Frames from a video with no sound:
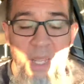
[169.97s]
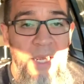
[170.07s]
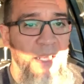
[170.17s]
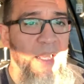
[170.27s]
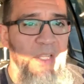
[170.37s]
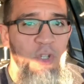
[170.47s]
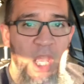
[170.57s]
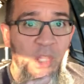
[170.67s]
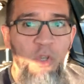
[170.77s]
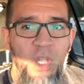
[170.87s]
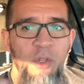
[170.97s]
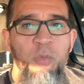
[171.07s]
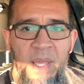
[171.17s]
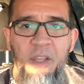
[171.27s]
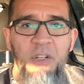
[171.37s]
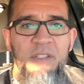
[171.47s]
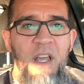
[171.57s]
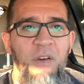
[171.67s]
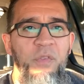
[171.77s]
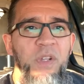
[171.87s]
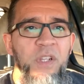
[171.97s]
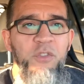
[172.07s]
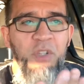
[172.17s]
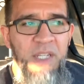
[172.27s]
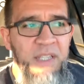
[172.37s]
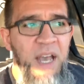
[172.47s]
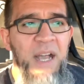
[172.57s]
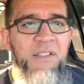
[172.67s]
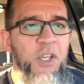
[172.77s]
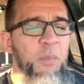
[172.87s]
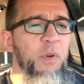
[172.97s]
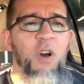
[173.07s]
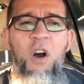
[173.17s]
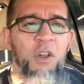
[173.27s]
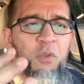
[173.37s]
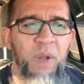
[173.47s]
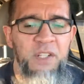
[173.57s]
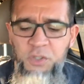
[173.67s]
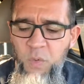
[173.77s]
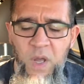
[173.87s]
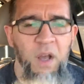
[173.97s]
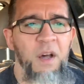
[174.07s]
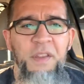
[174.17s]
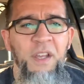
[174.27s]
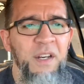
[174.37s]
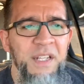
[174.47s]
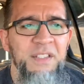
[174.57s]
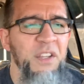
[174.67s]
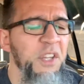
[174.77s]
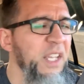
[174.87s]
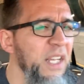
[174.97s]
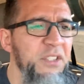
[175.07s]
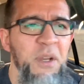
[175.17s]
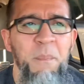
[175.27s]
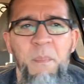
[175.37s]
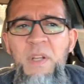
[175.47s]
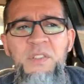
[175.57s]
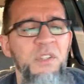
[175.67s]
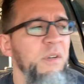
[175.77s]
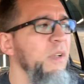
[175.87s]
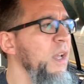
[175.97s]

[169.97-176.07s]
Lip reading: And you make it yourself. So you get the hot dog, you put all the relish you want, all the onions, all the ketchup, mustard,